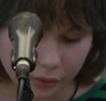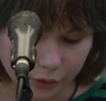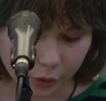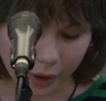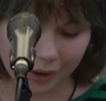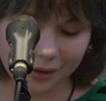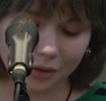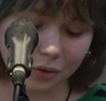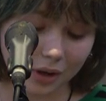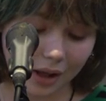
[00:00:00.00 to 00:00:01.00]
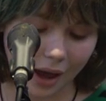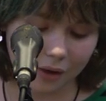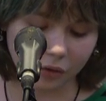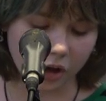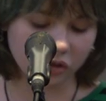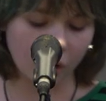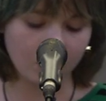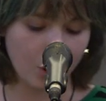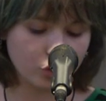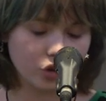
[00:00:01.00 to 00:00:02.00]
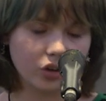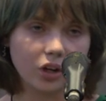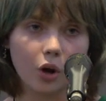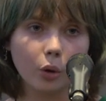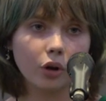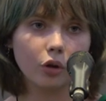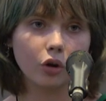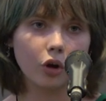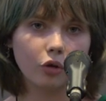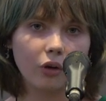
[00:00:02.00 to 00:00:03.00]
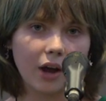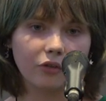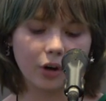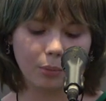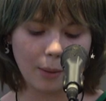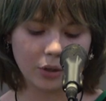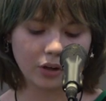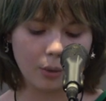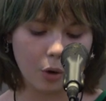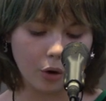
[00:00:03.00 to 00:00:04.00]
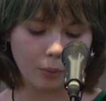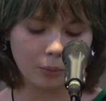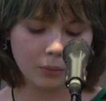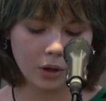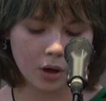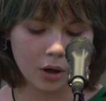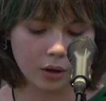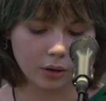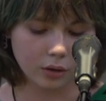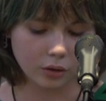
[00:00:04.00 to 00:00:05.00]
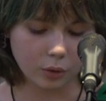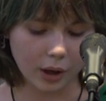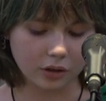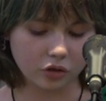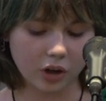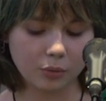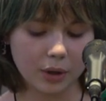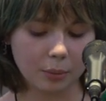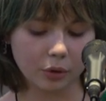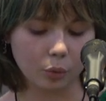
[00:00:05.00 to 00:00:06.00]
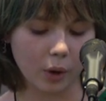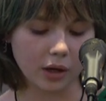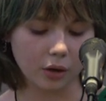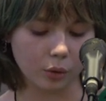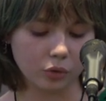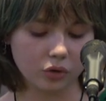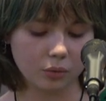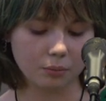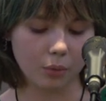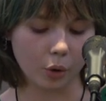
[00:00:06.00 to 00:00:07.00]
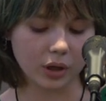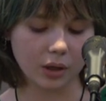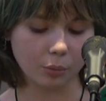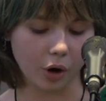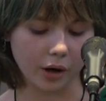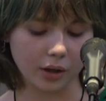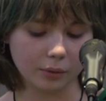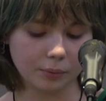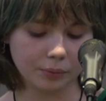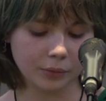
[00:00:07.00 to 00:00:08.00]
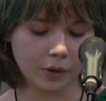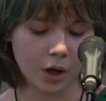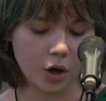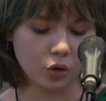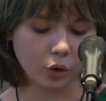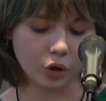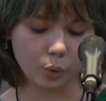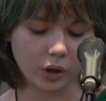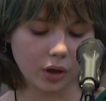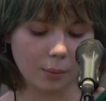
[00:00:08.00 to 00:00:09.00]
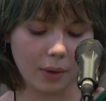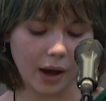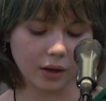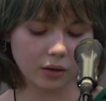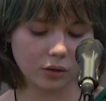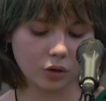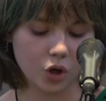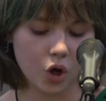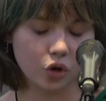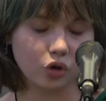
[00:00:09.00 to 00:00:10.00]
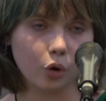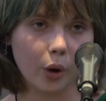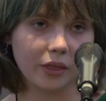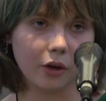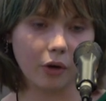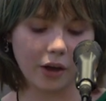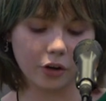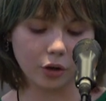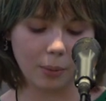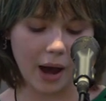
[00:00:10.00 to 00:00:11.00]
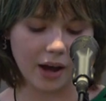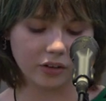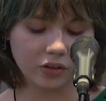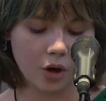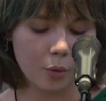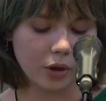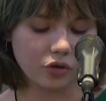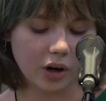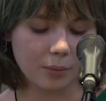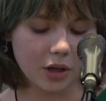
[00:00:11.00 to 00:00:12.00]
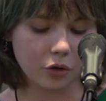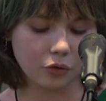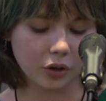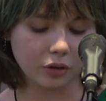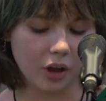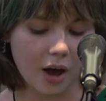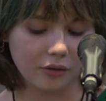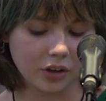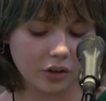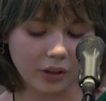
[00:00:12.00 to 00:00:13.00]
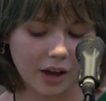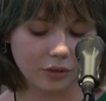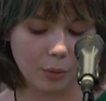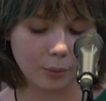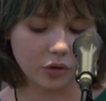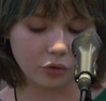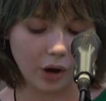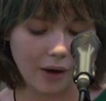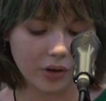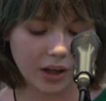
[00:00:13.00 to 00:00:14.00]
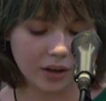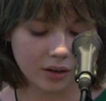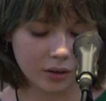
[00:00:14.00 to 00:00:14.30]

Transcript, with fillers: You, ha- you didn't have lost dog posters, and no little girl cried for a puppy to come home. You had strange people in white coats, poking and prodding, knowing you wouldn't come back. Do you know why they cried their goodbyes? Why they tried to make you feel loved in your last moments of gravity?